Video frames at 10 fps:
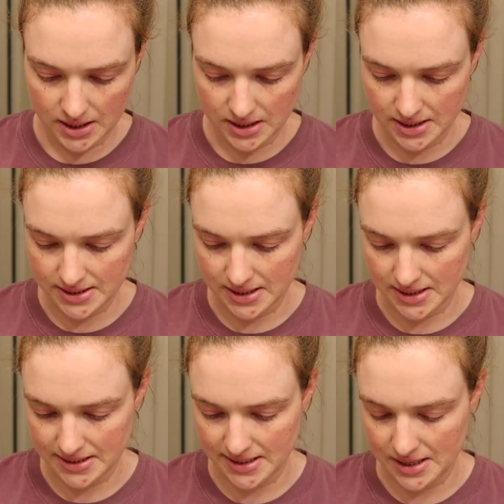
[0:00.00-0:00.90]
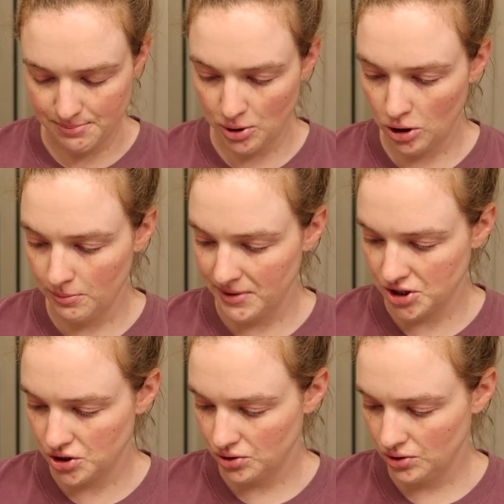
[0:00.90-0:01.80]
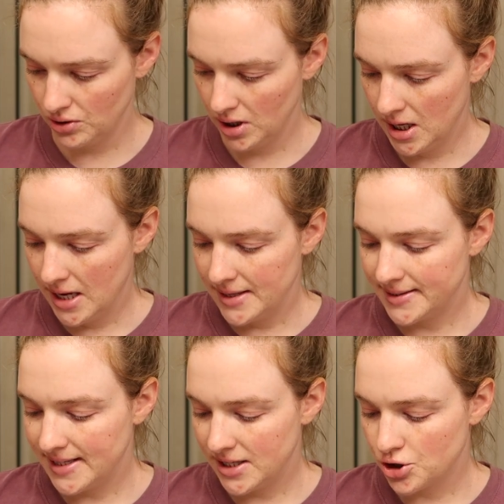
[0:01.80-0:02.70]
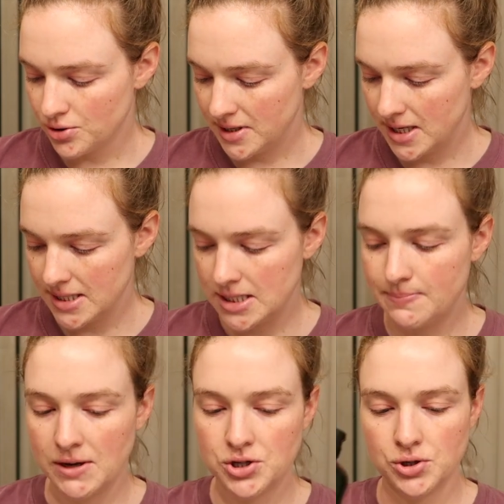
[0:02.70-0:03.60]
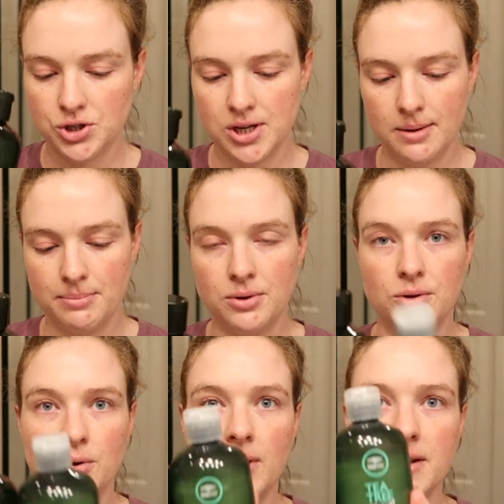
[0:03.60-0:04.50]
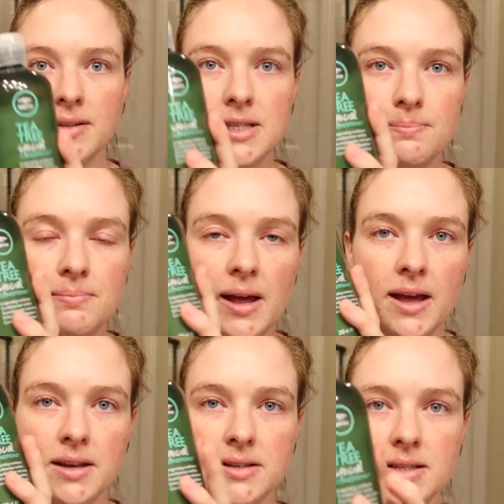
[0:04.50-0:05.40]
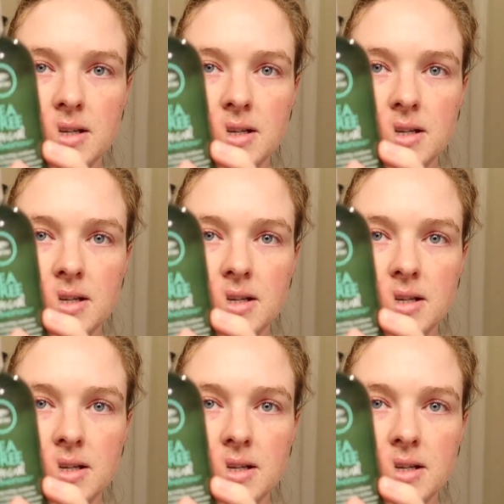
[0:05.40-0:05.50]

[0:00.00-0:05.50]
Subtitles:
This is the Paul Mitchell Tea Tree Special Shampoo and